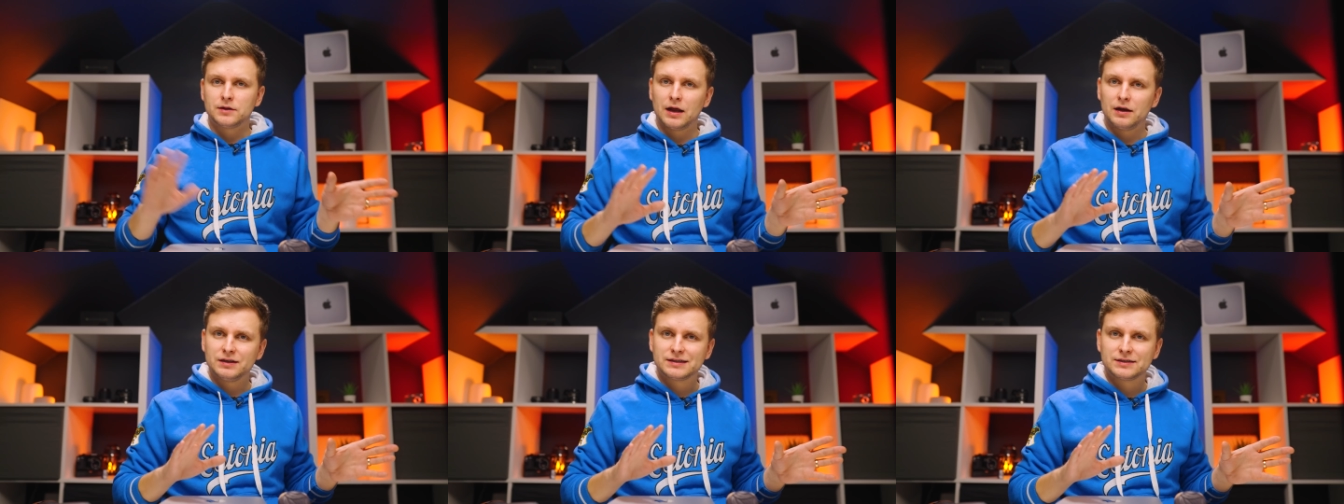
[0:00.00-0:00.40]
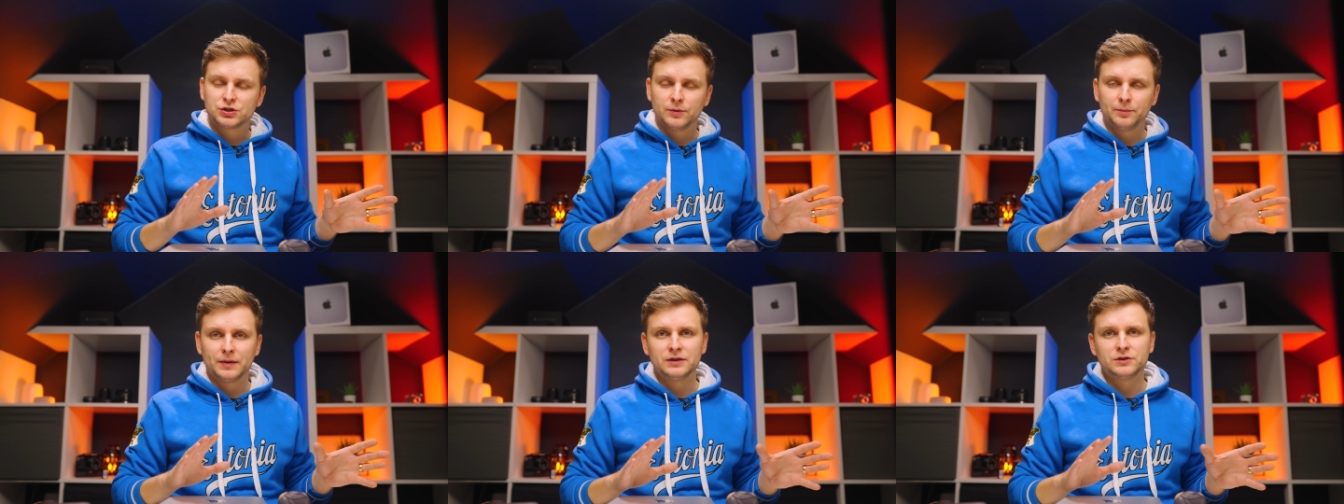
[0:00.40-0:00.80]
So now let's
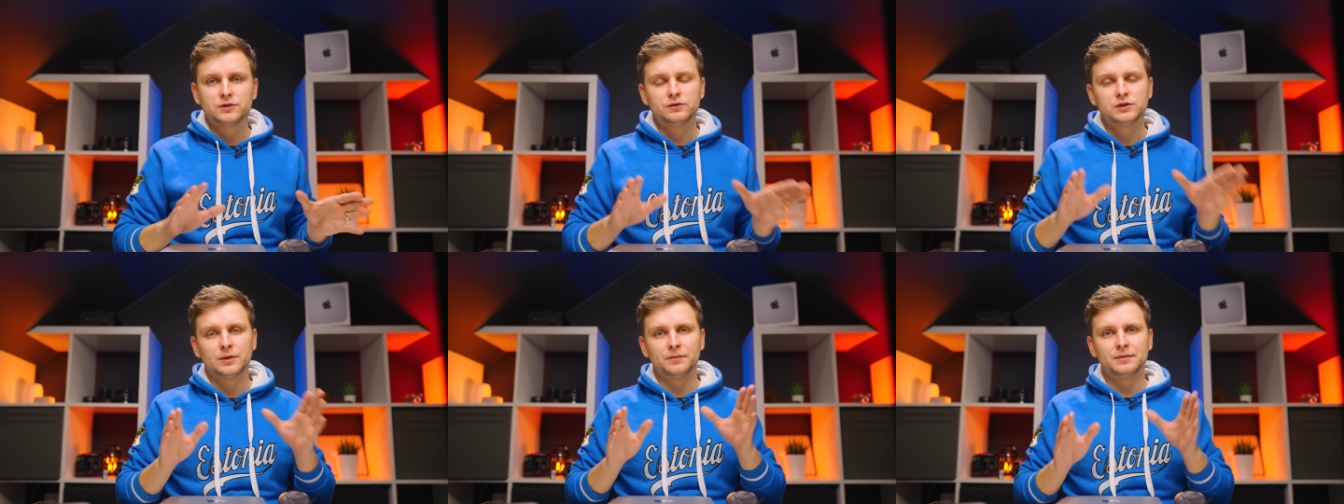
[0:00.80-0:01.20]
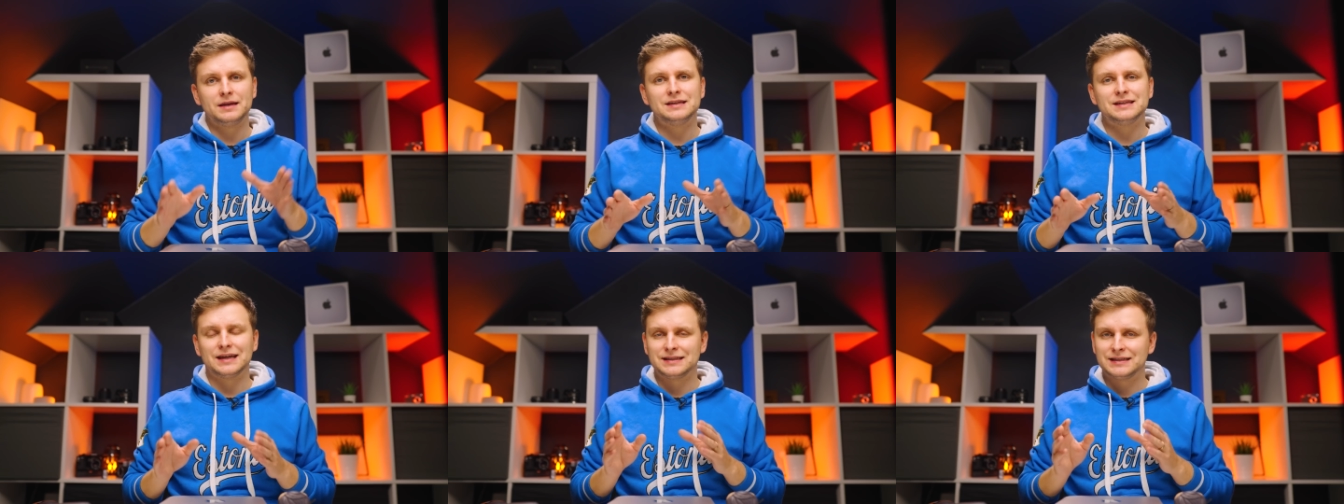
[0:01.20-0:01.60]
jump into some of
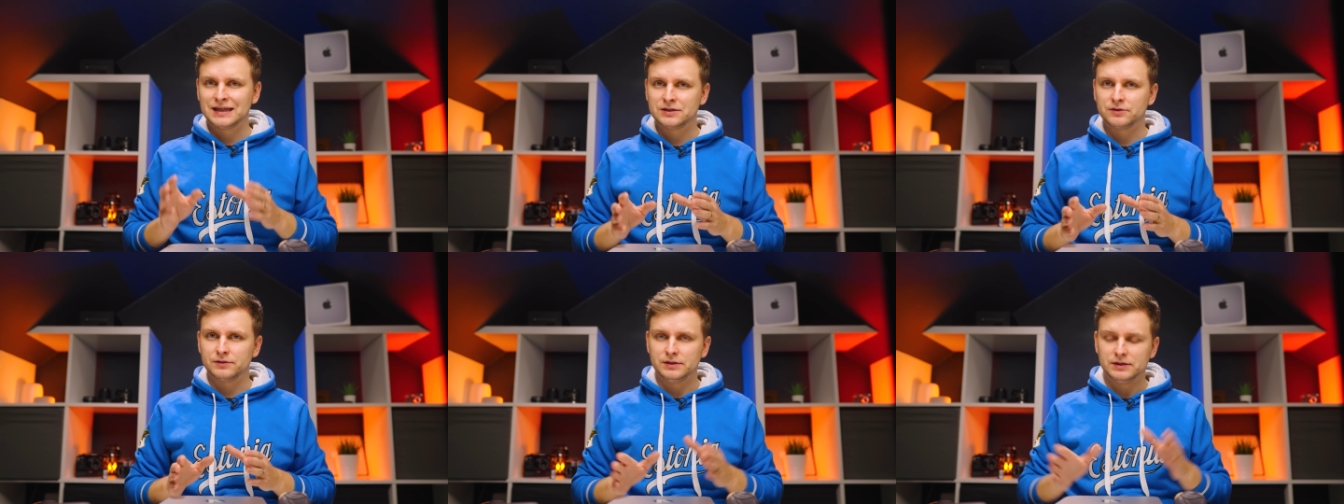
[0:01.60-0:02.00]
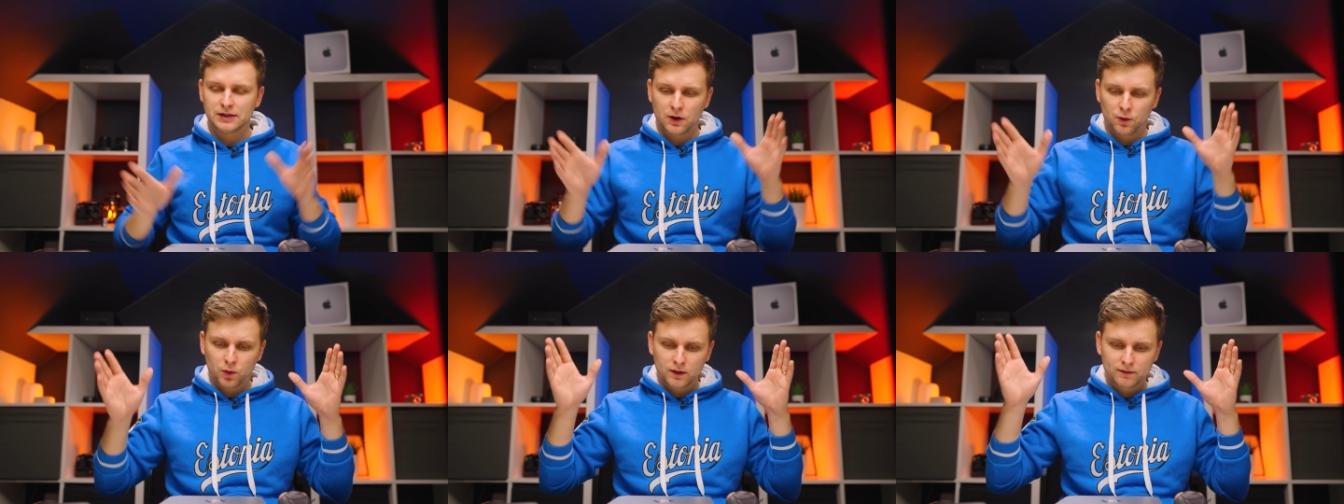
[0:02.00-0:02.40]
these accessories.
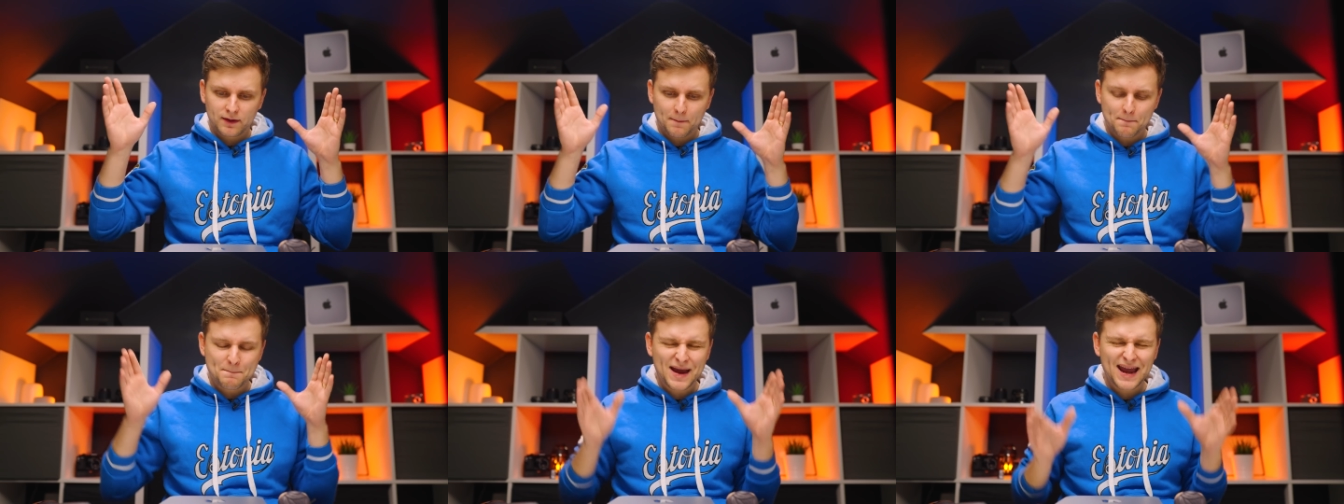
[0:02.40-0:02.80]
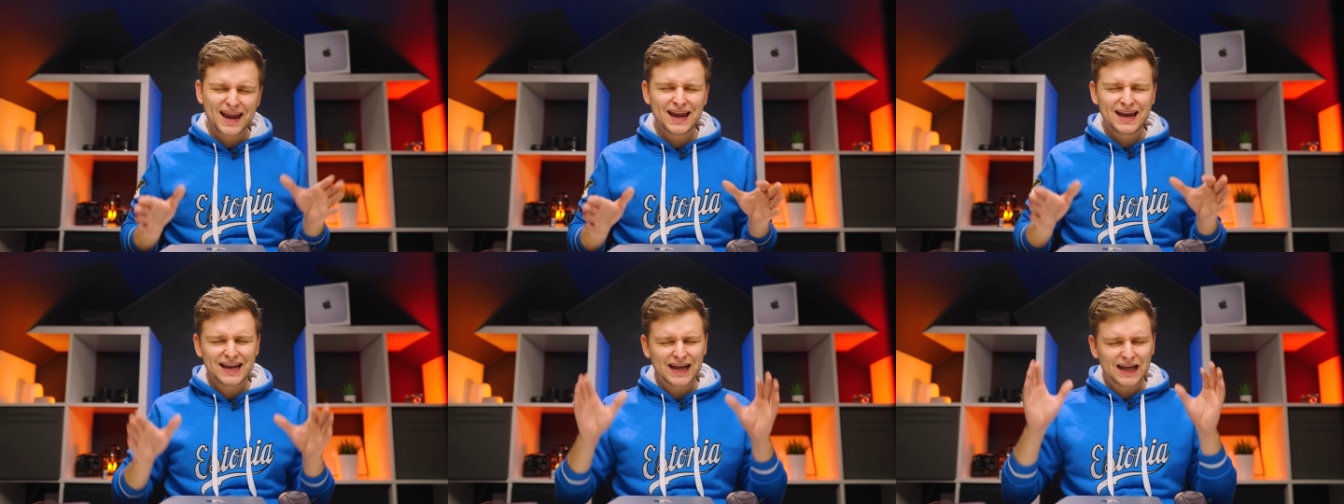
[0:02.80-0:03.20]
Now, one of the
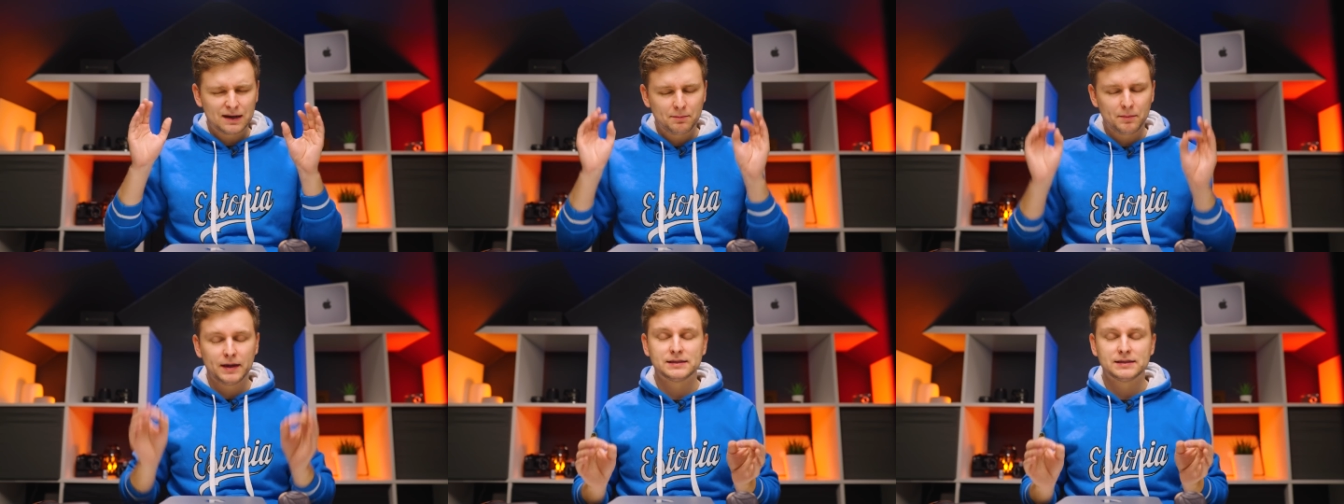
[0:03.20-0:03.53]
main and